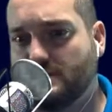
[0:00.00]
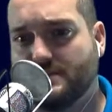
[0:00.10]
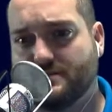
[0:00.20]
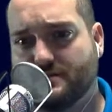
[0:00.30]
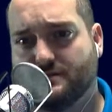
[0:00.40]

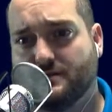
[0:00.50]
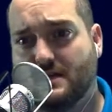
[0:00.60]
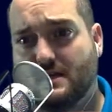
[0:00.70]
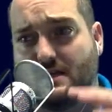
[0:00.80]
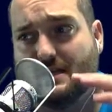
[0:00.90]
So
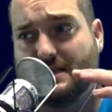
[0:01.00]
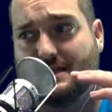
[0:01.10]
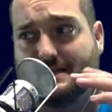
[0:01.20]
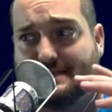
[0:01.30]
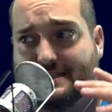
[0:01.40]

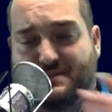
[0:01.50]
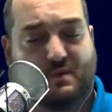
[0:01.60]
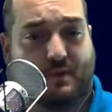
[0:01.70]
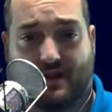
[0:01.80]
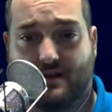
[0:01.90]
just
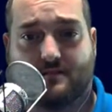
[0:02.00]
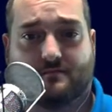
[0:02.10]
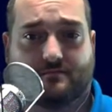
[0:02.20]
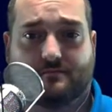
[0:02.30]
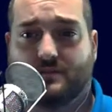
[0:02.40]
prepare,
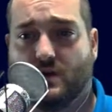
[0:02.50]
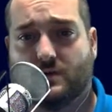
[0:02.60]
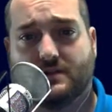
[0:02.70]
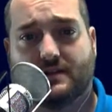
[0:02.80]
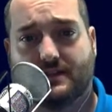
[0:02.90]
know
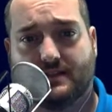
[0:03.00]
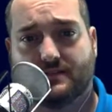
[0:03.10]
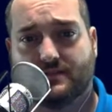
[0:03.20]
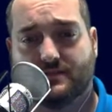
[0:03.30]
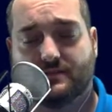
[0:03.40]
what you're getting
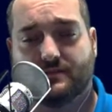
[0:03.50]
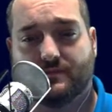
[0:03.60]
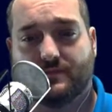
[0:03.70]
into,